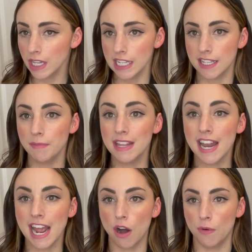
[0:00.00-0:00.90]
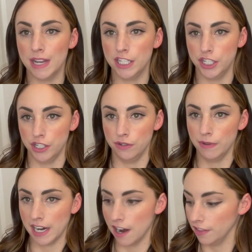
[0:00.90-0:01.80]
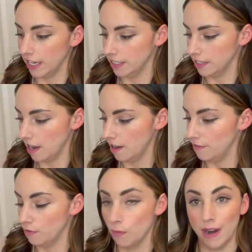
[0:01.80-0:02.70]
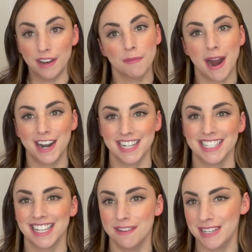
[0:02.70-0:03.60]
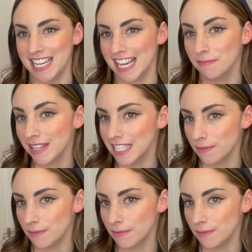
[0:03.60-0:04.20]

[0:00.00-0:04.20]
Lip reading: Something that I always do regardless of where the party is going to be taking place,